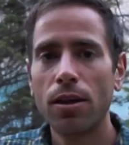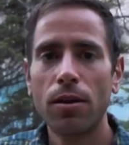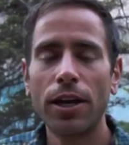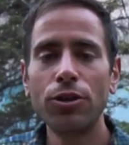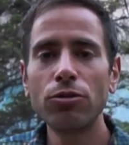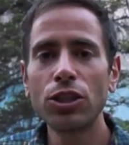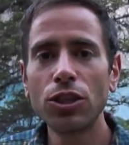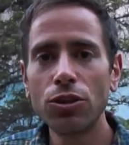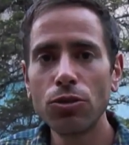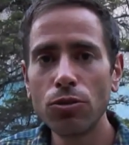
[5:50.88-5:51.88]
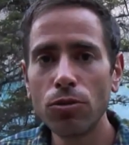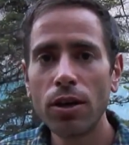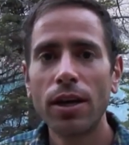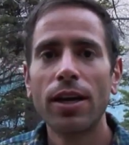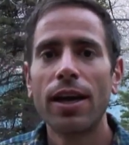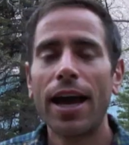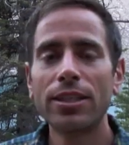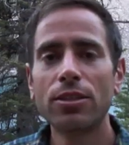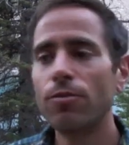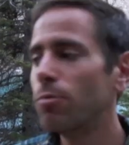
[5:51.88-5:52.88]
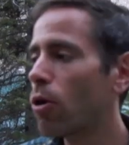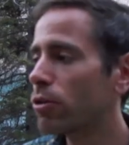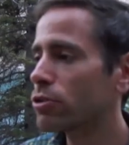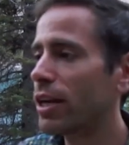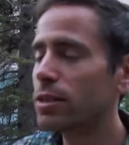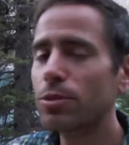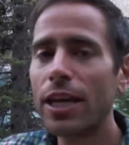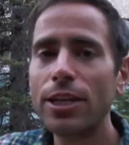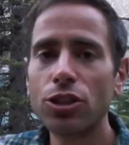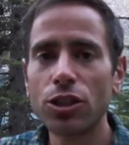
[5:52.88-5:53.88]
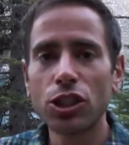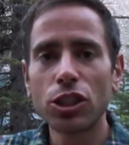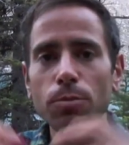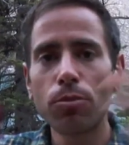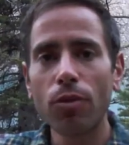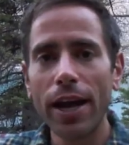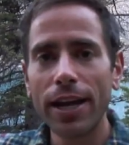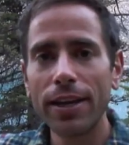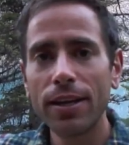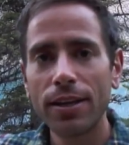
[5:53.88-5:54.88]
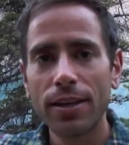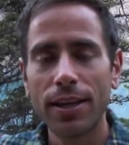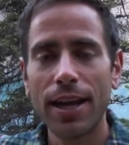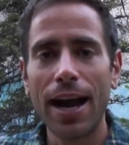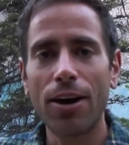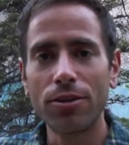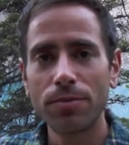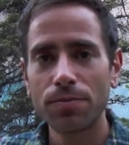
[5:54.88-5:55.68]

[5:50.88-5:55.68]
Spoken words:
and using you as the mode of transportation to spread it out.